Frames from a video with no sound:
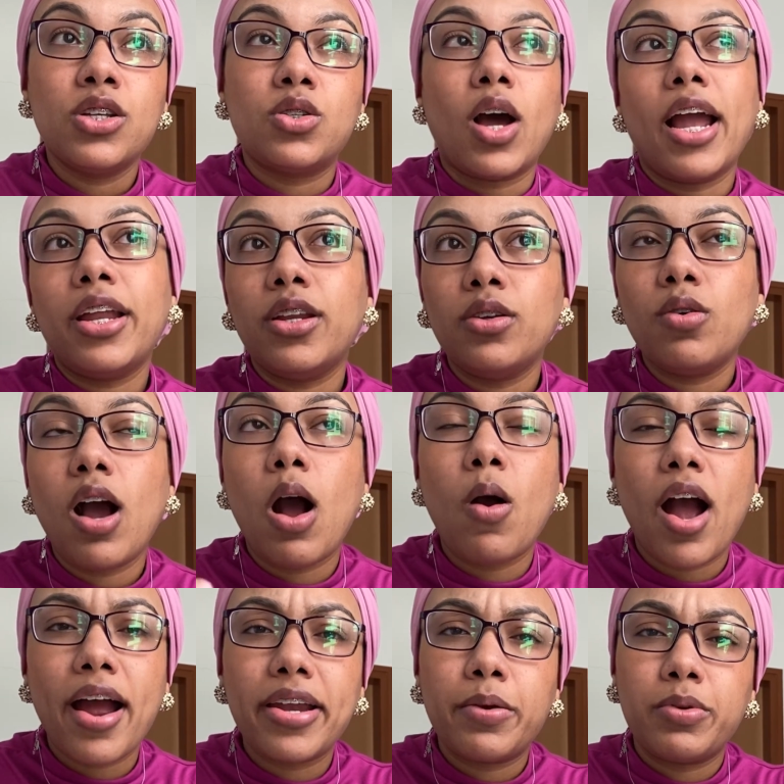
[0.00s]
So I knew how
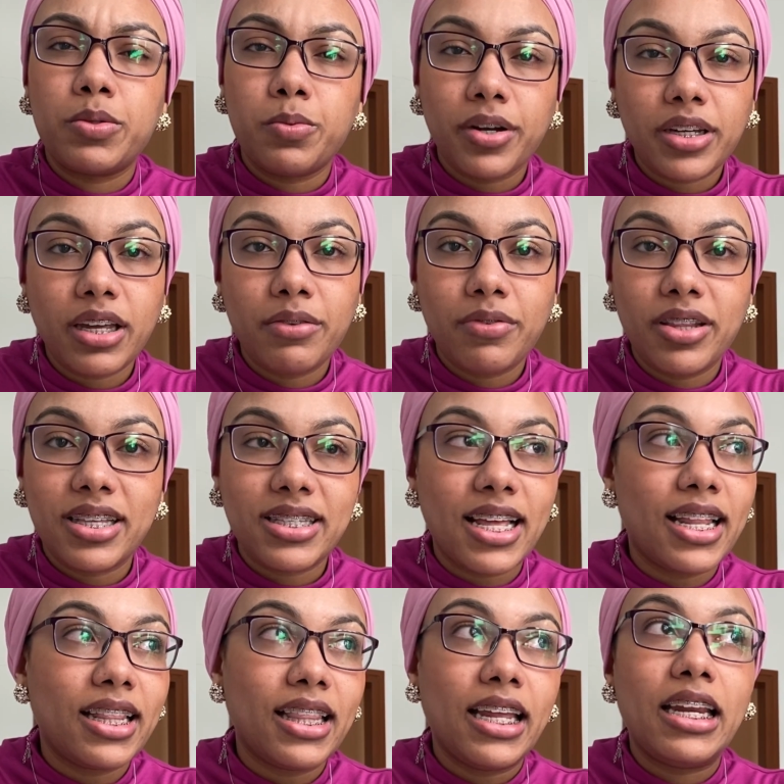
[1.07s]
hard he was working for this,
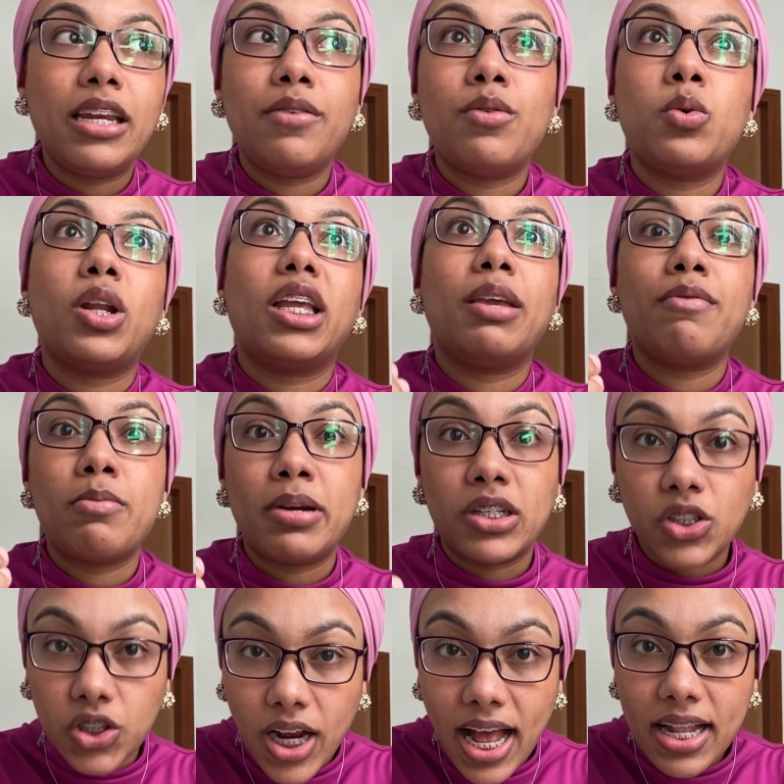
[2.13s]
and they didn't even want to give him a
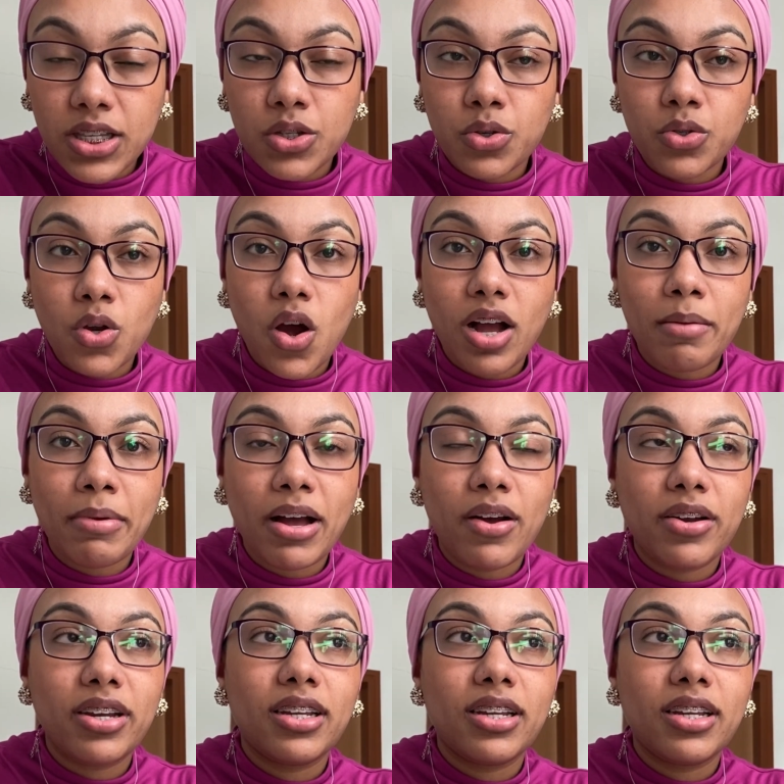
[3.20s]
chance to talk about,